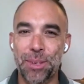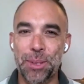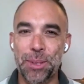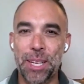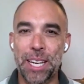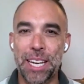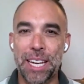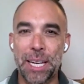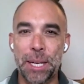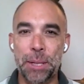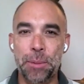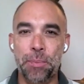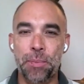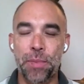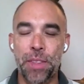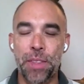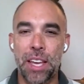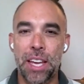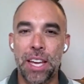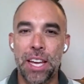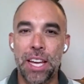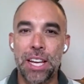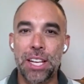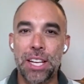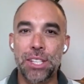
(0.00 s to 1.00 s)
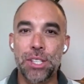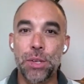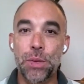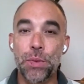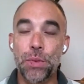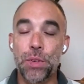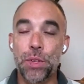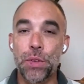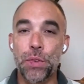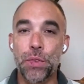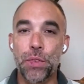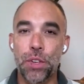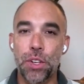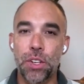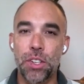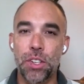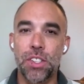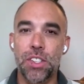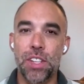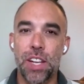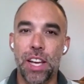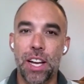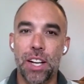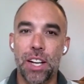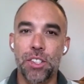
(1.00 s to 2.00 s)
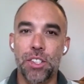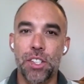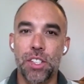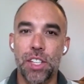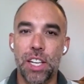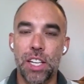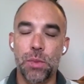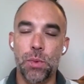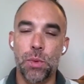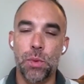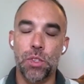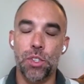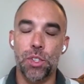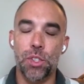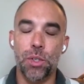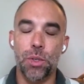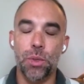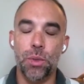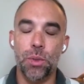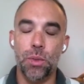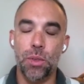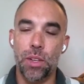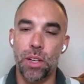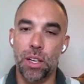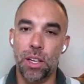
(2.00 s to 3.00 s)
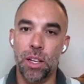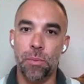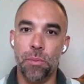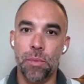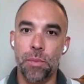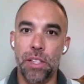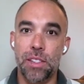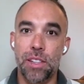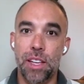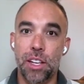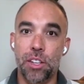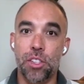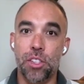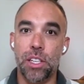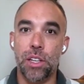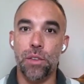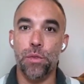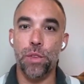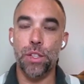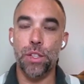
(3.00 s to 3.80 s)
Okay. So for the first exercise we'll do, that's actually a